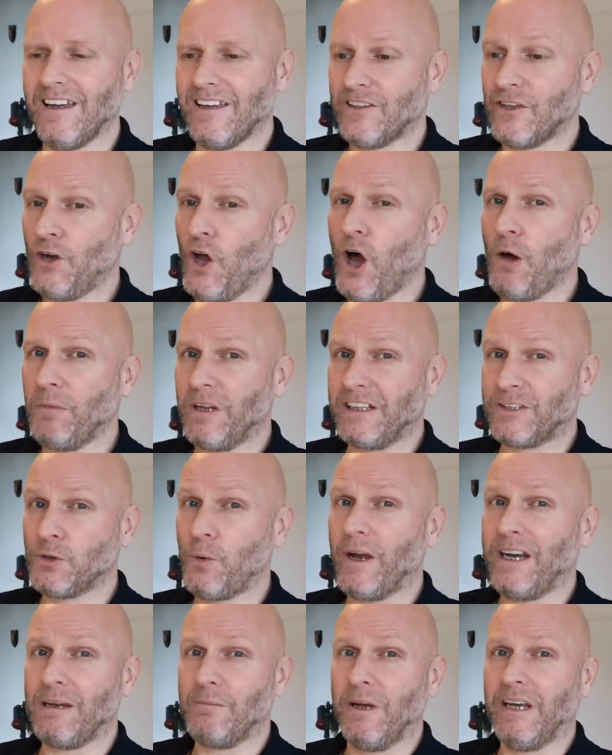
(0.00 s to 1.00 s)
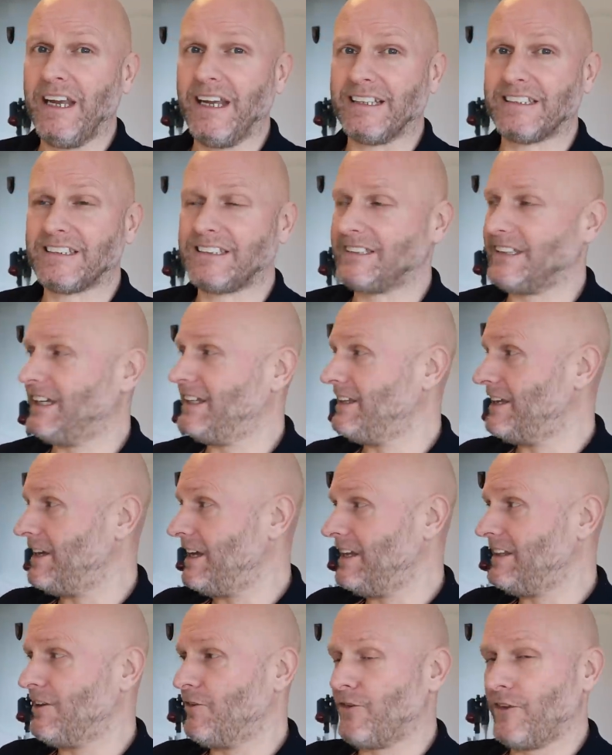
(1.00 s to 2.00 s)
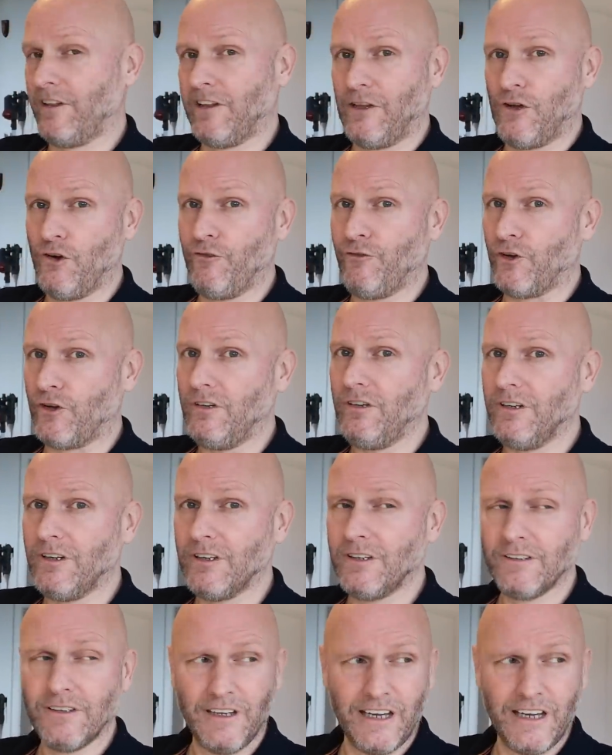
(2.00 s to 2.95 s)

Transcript: They're normally 20 minutes in the oven.